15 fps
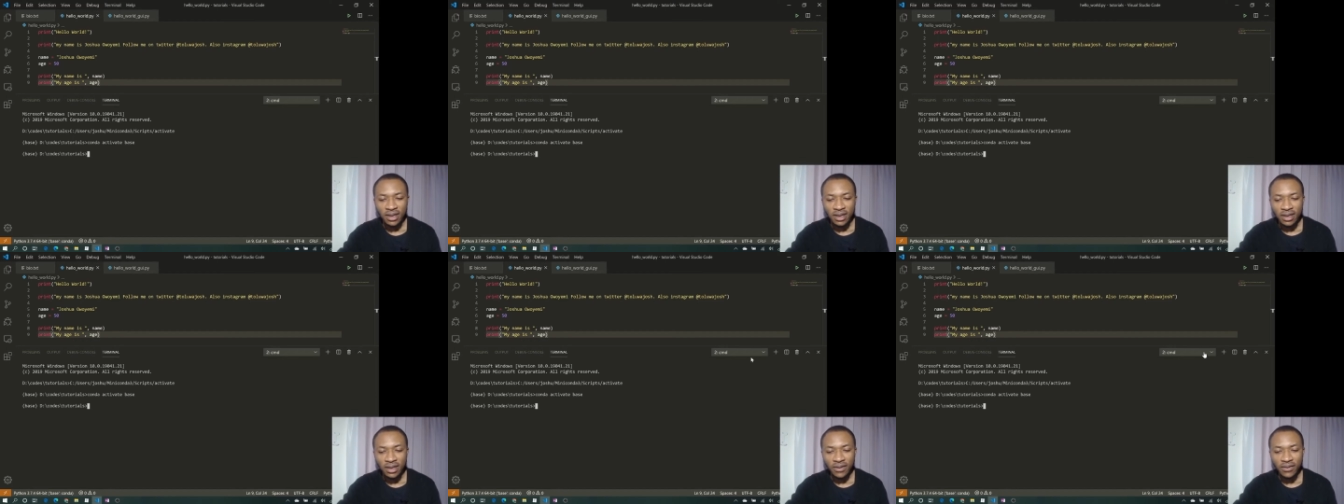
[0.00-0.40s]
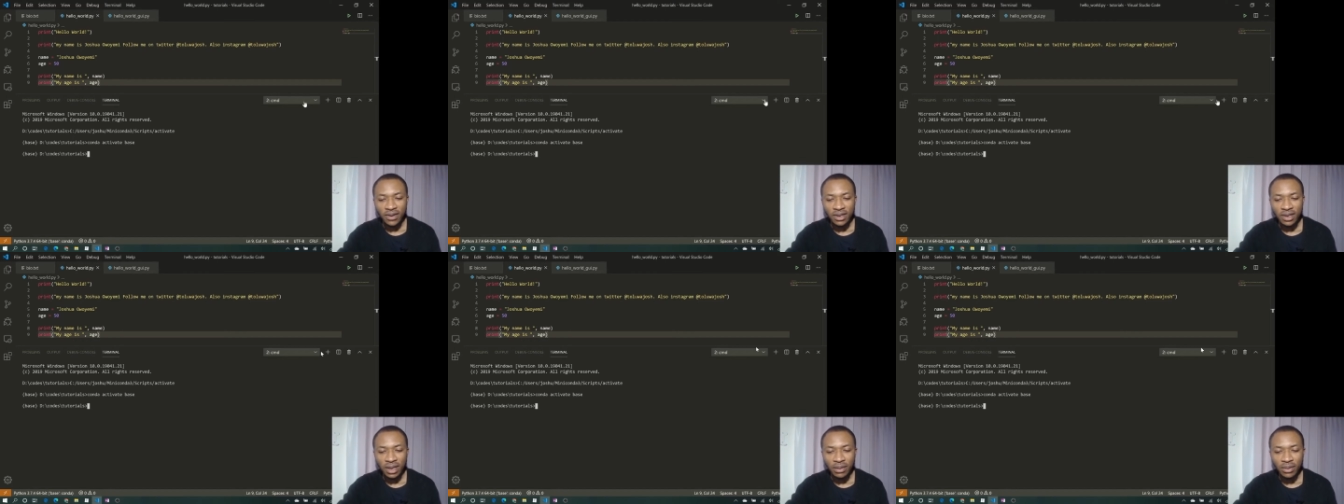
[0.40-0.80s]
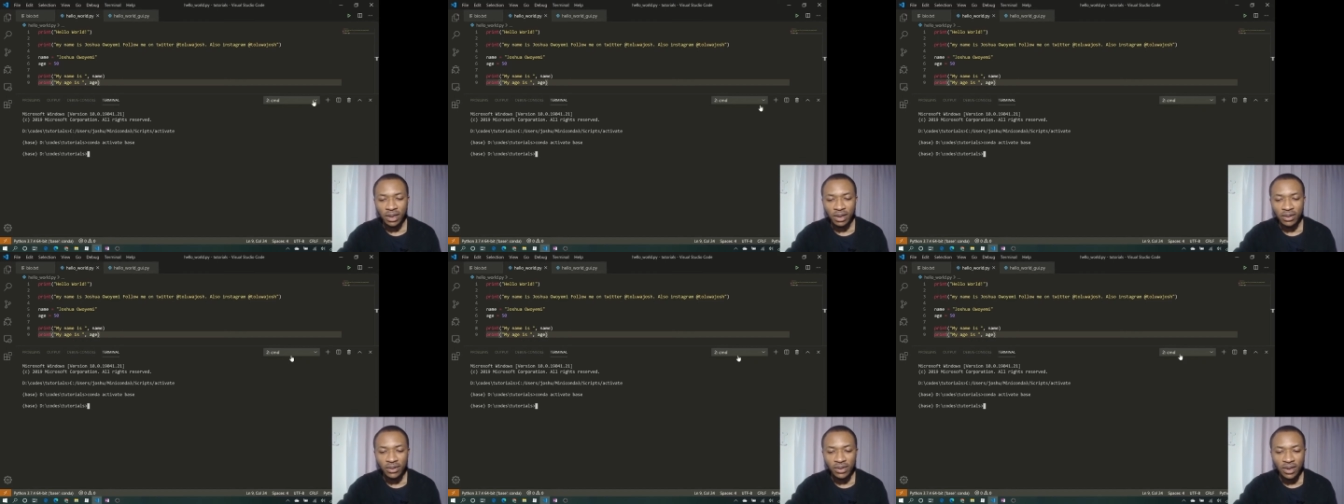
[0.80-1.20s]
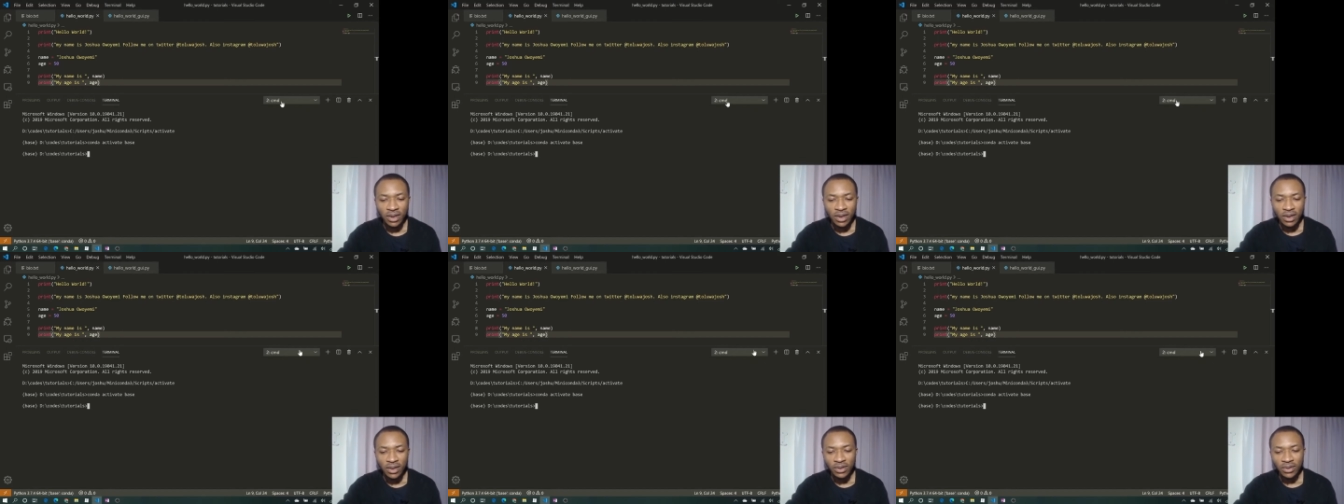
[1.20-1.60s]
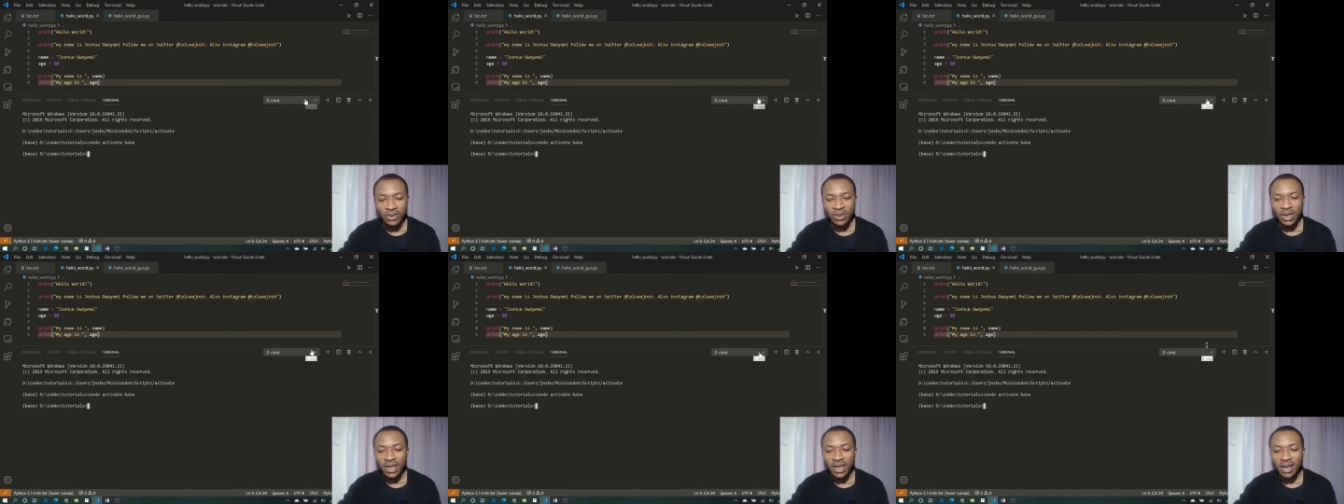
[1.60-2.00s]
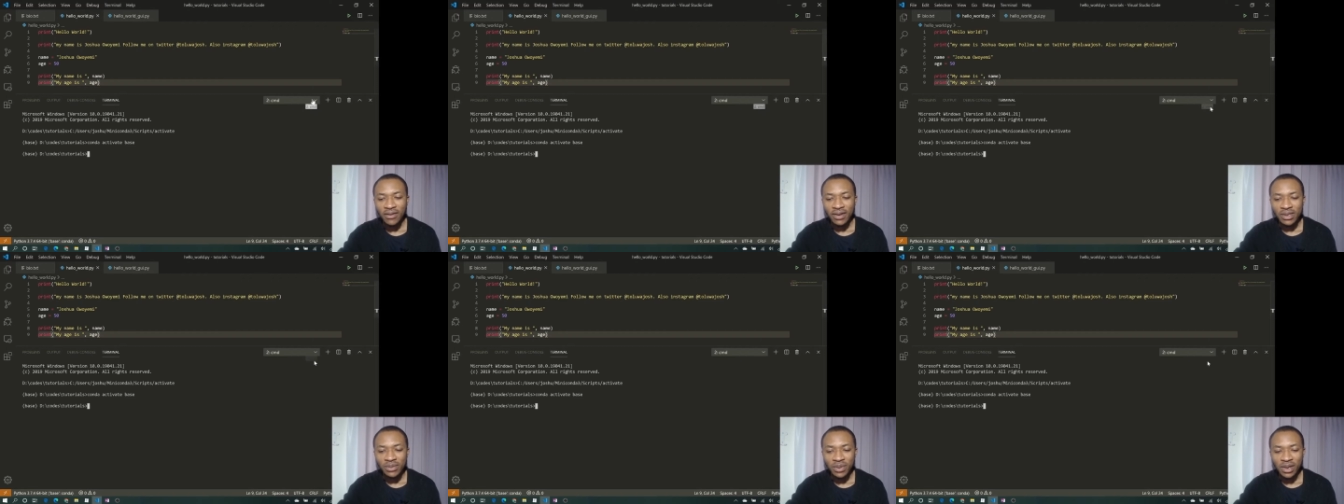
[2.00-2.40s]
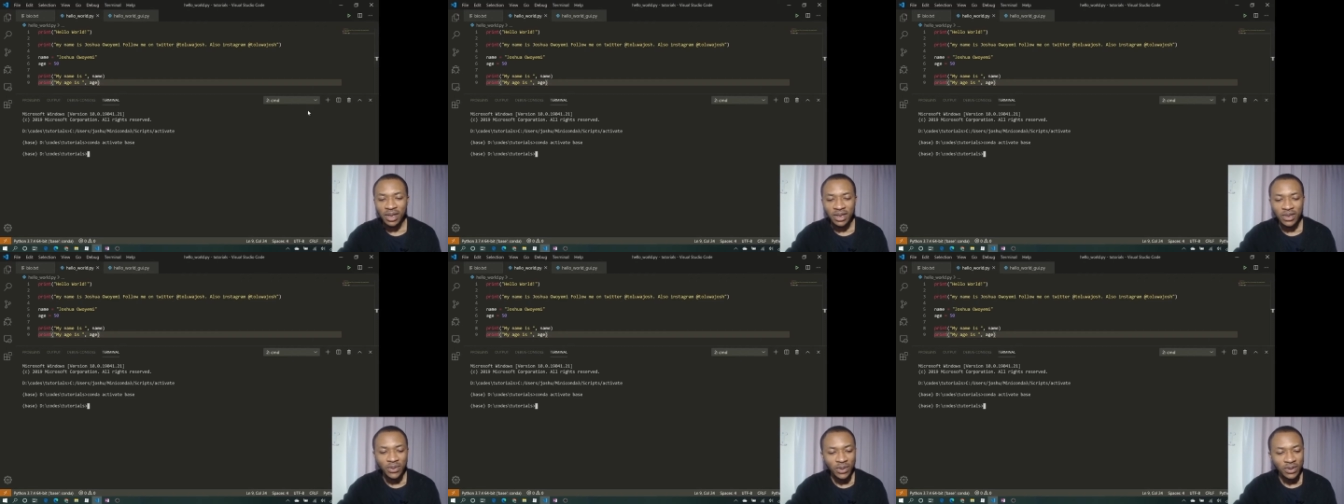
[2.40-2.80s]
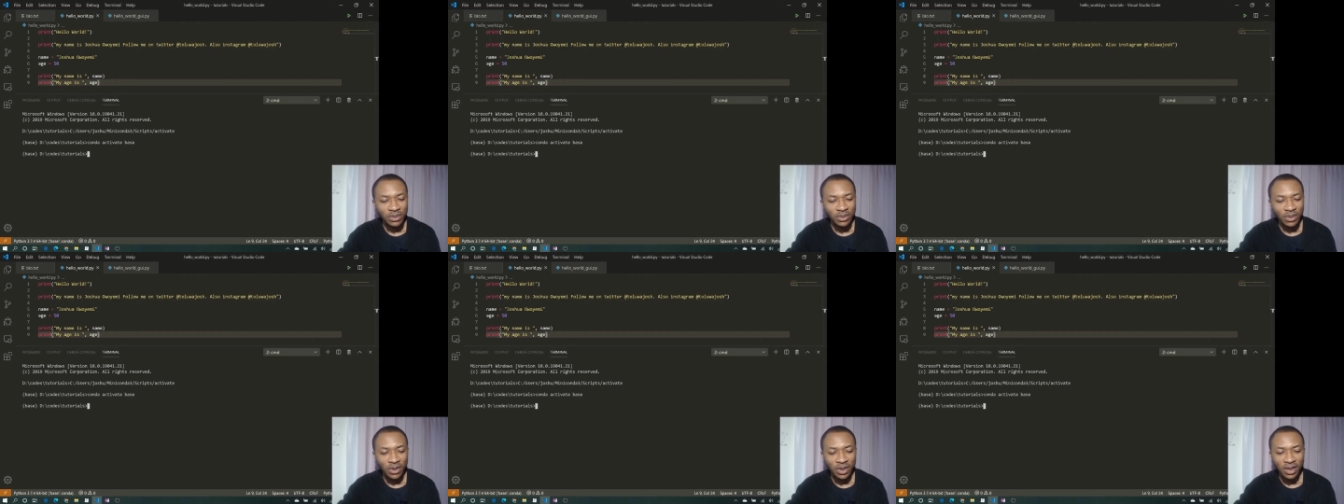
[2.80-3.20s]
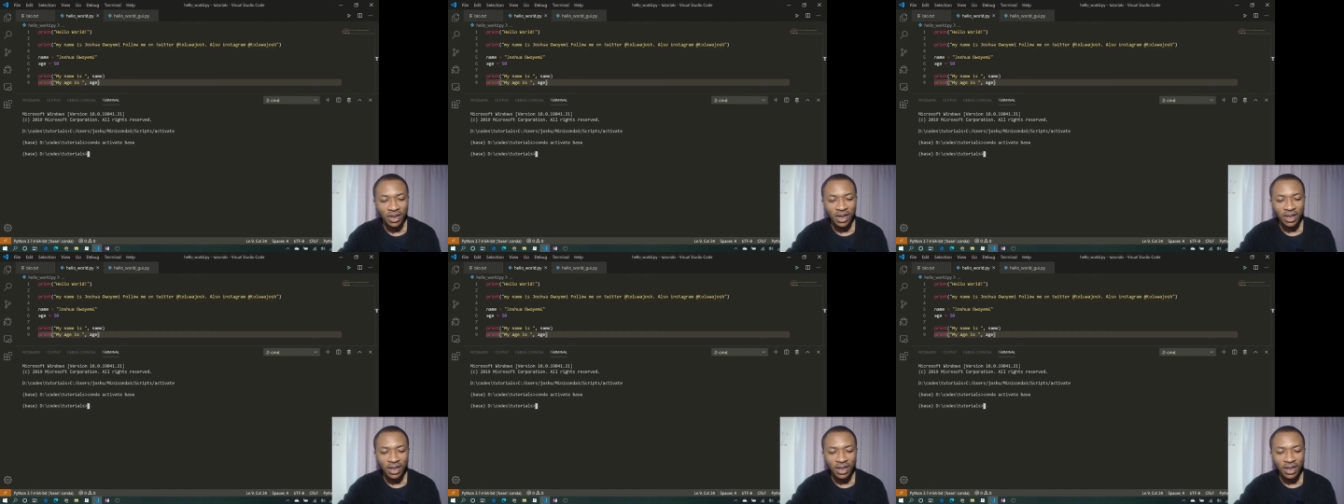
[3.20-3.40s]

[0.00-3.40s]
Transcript: different terminals. So you can have as many as possible here.